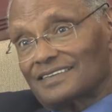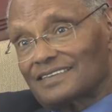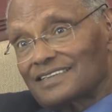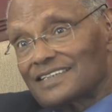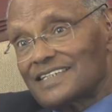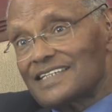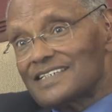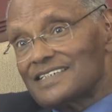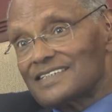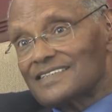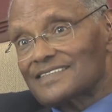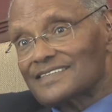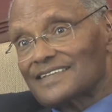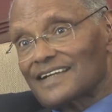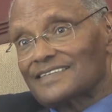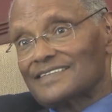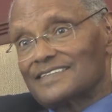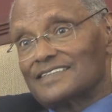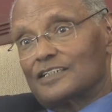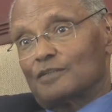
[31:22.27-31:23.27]
key
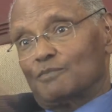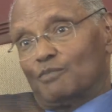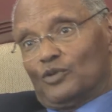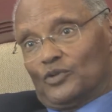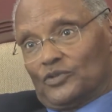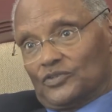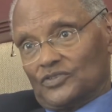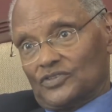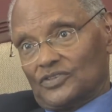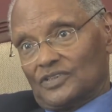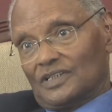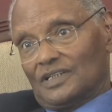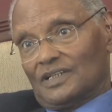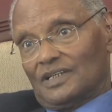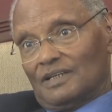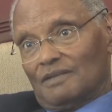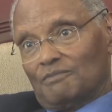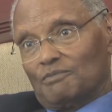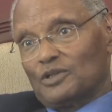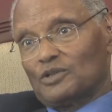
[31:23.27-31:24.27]
strategic points,
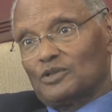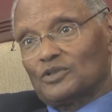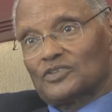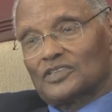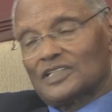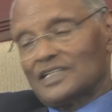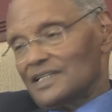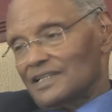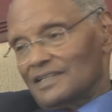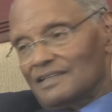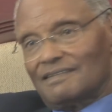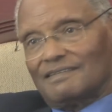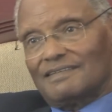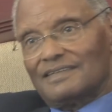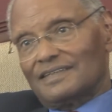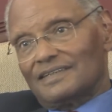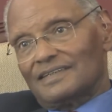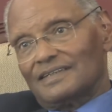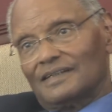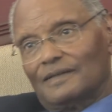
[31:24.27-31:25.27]
because
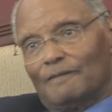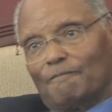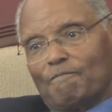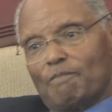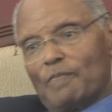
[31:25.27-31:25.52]
the